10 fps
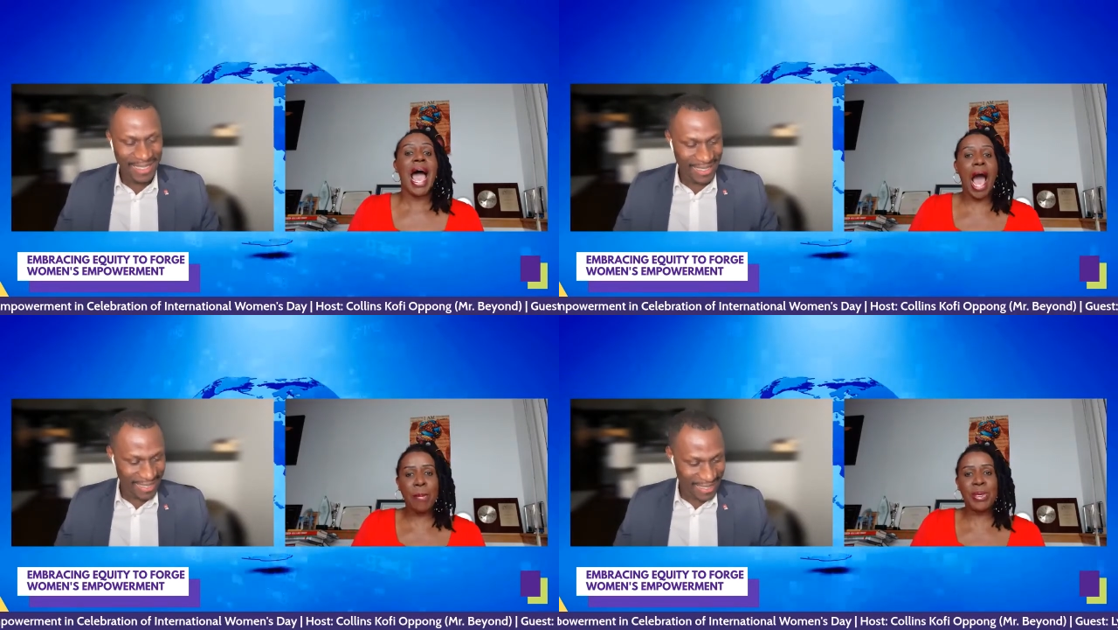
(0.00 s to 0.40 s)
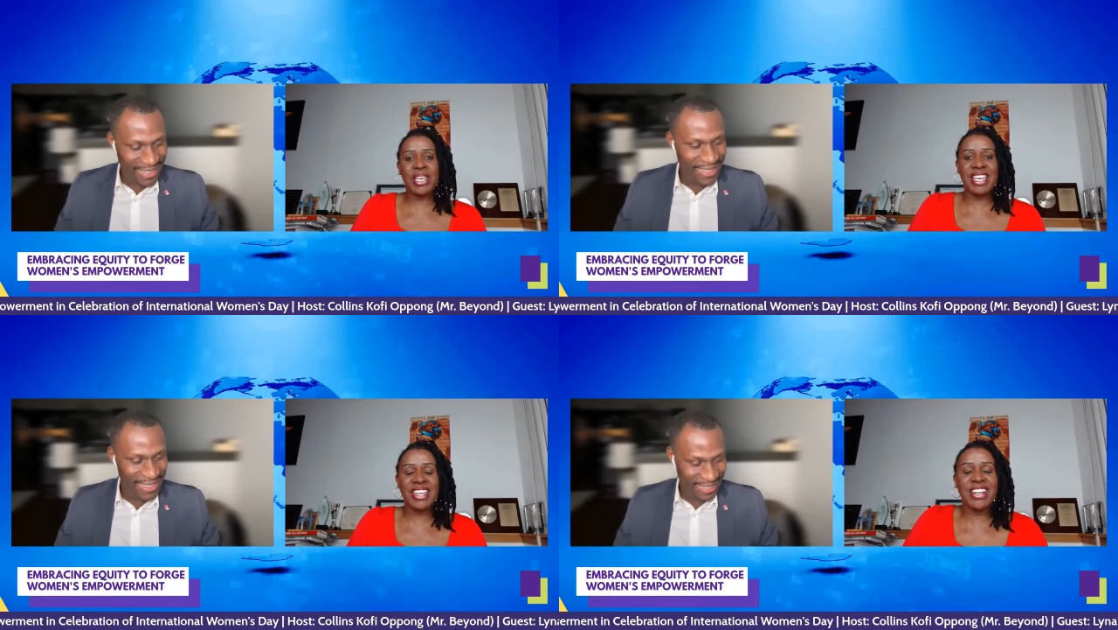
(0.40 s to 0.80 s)
Speaker 1: happy
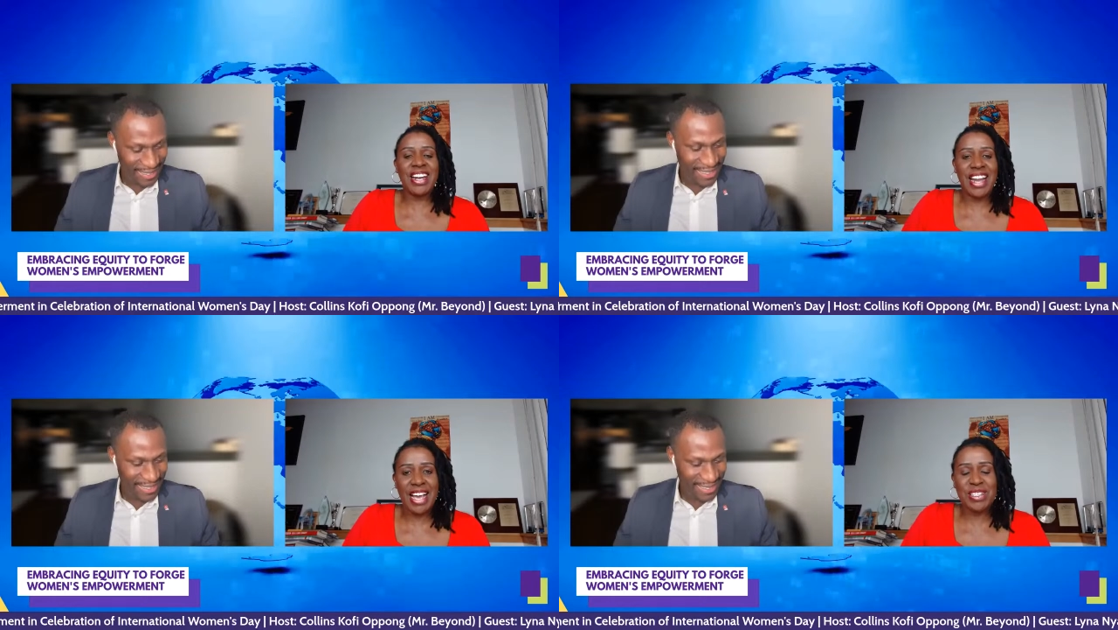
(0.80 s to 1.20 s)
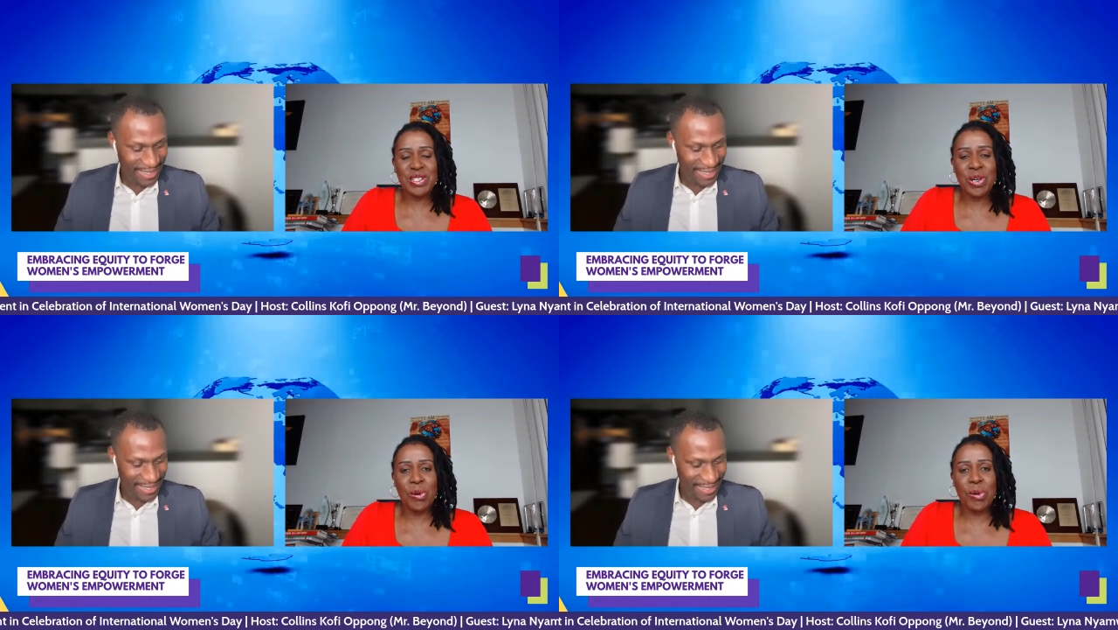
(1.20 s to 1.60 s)

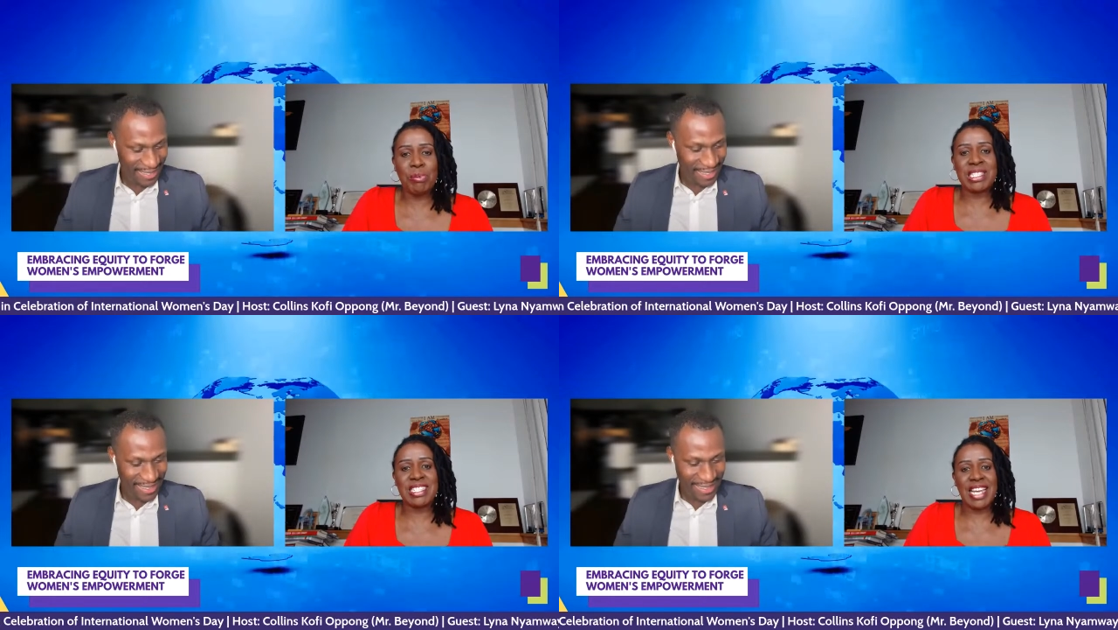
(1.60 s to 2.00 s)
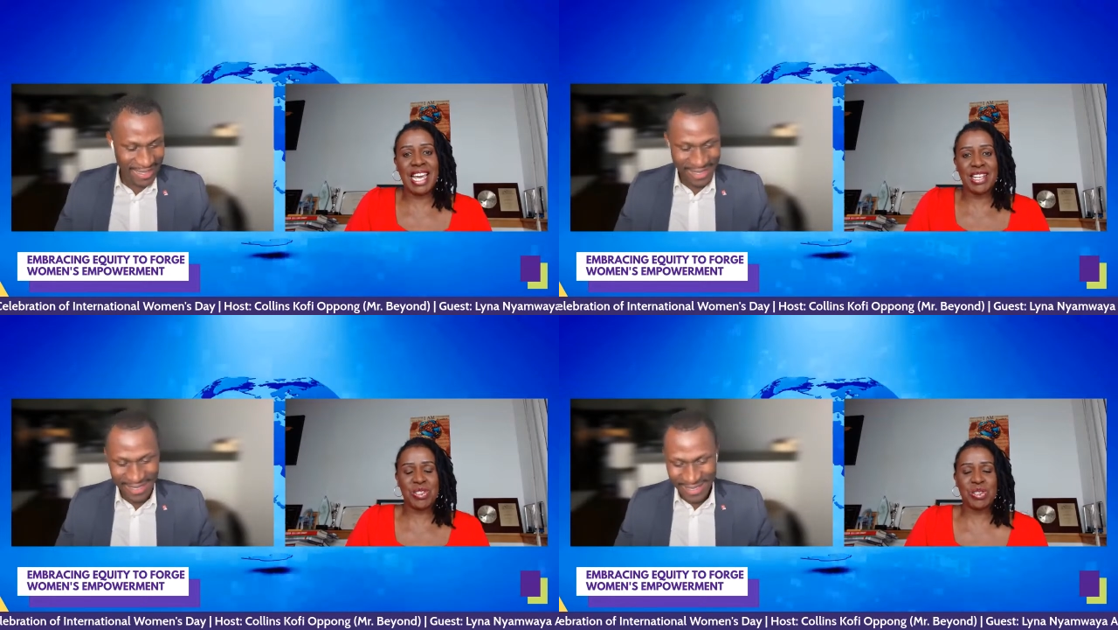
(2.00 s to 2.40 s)
International Women's Day